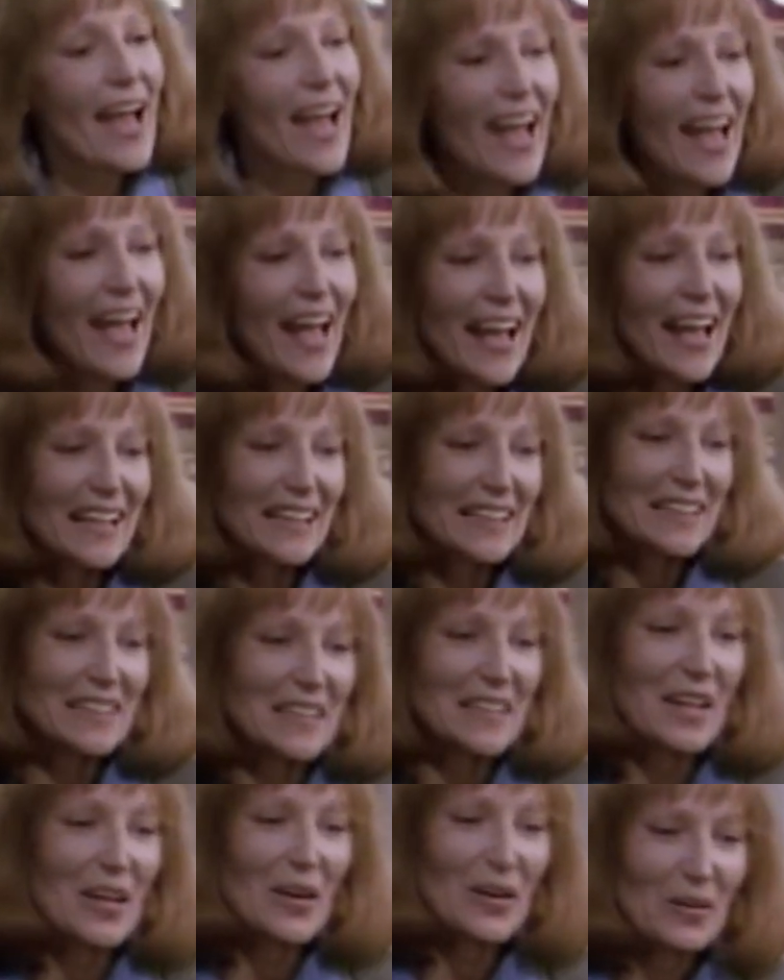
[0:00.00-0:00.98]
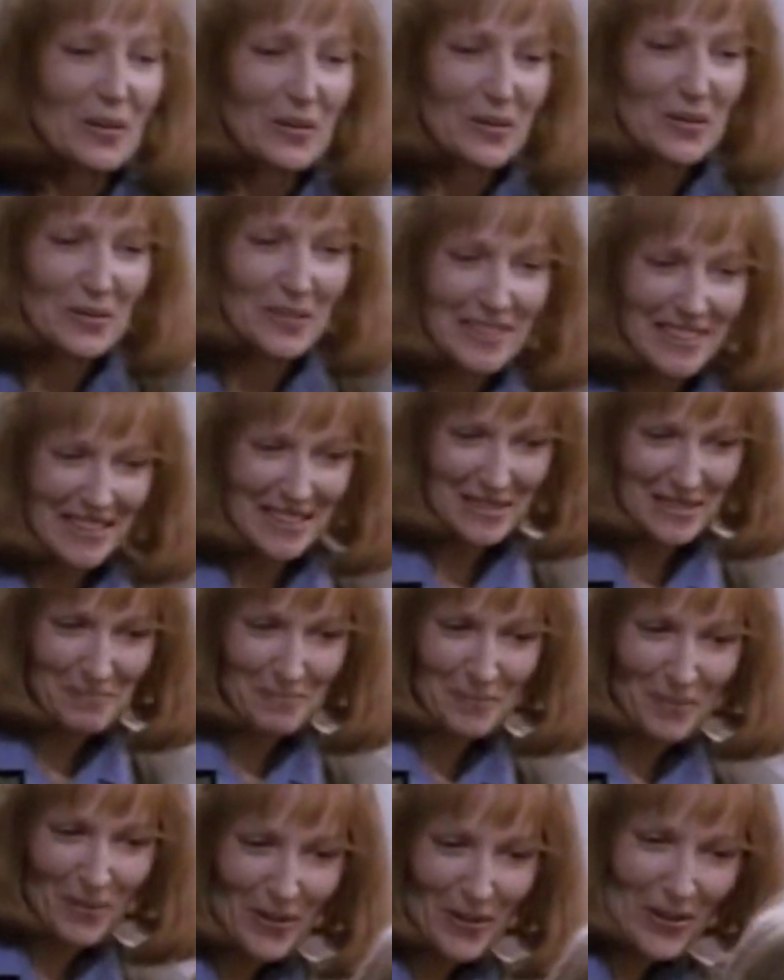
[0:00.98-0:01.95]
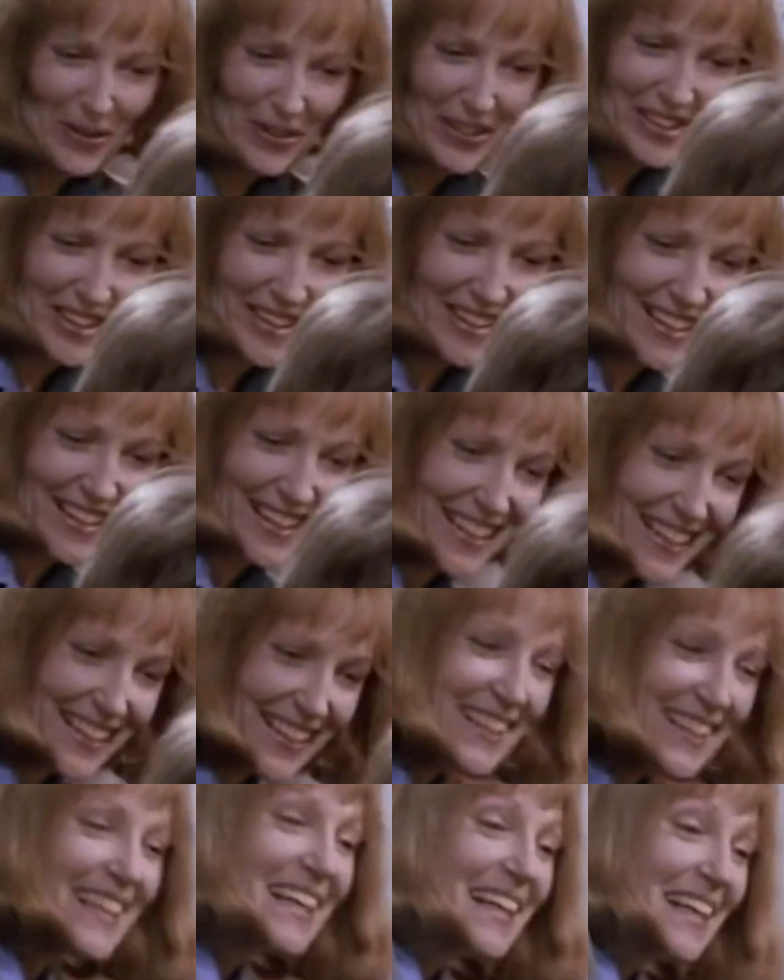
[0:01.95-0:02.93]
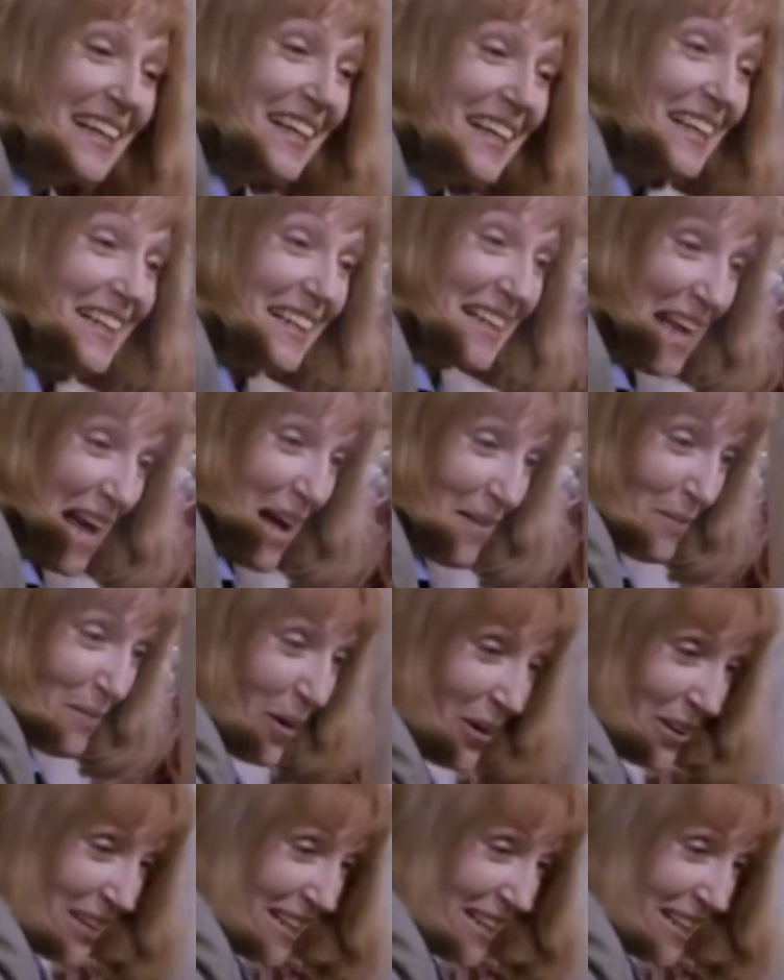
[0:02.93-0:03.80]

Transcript: Hello little boy. Come on